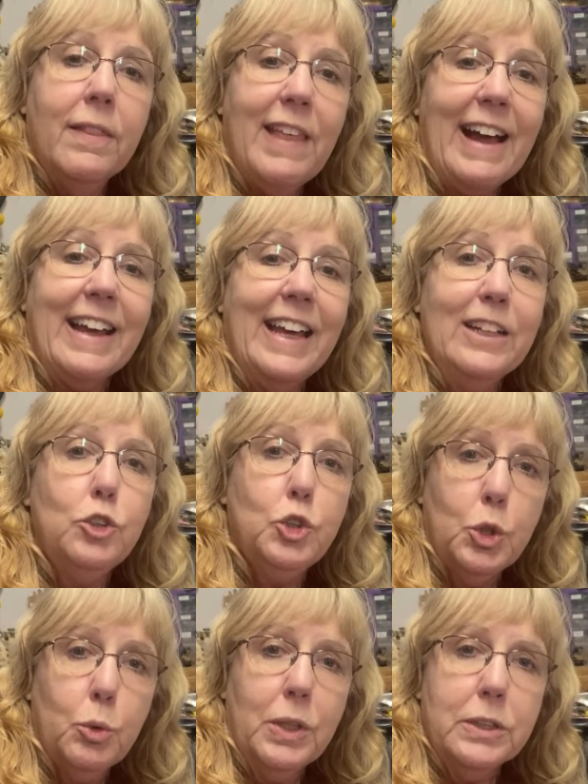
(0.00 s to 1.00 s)
that can
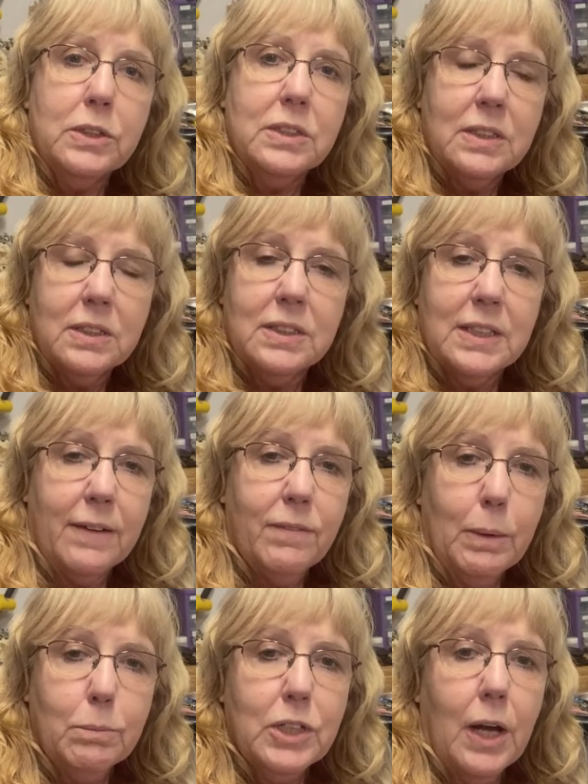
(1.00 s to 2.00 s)
do it to
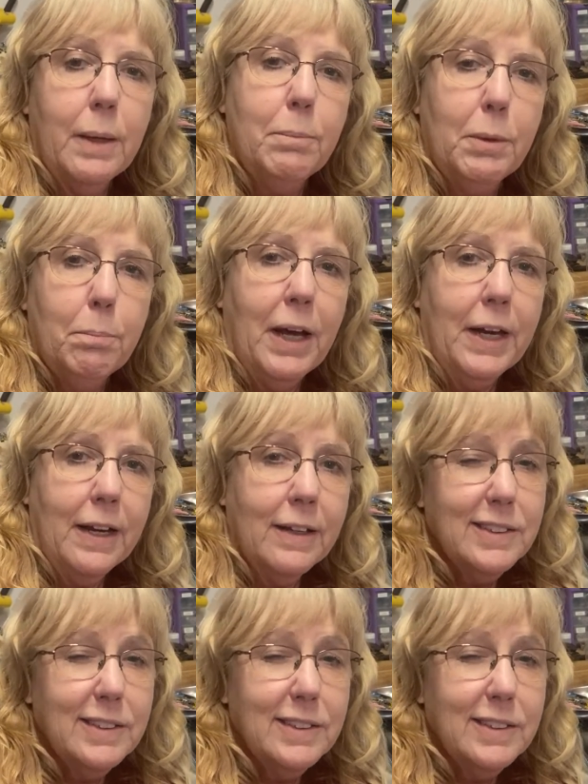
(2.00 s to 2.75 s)
save them time and money